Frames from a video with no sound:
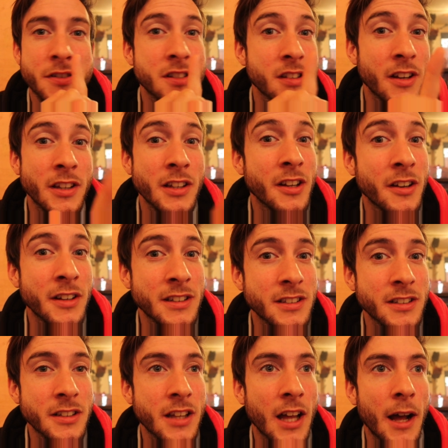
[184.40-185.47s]
for certain, you don't need
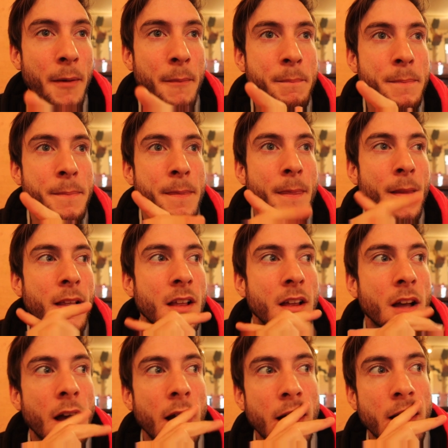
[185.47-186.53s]
to do that.
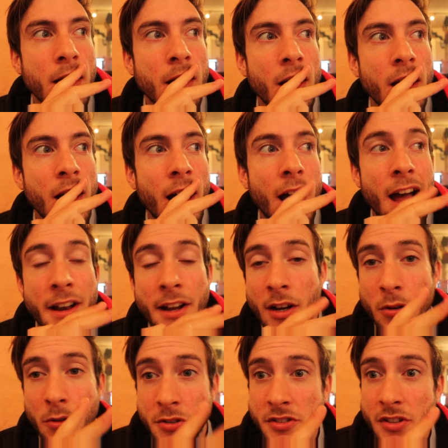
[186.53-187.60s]
And
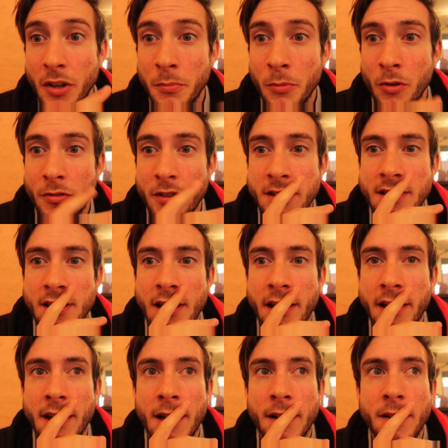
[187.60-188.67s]
I also, more
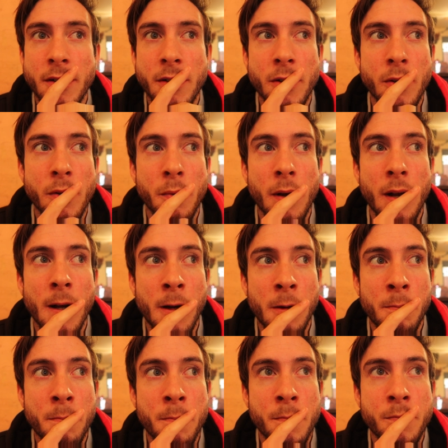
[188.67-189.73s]
recently, that
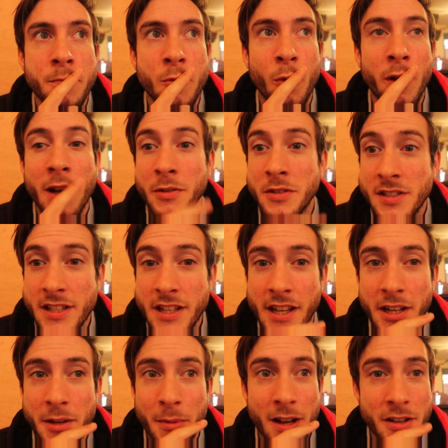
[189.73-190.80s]
when I was
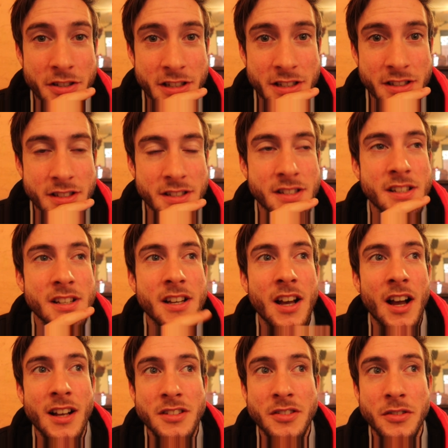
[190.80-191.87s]
seeking about Jesus,
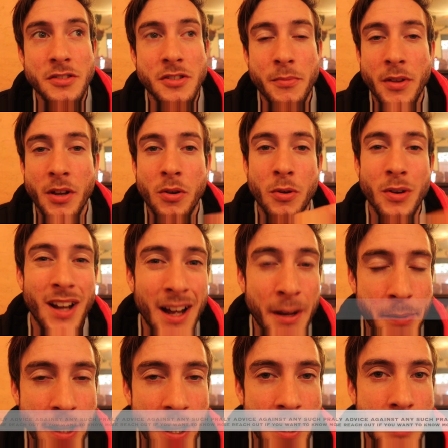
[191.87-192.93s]
I took something called
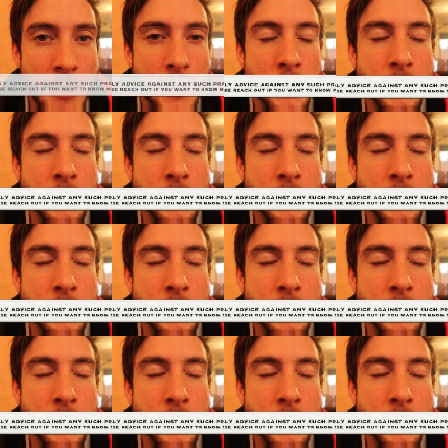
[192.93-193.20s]
Abigail,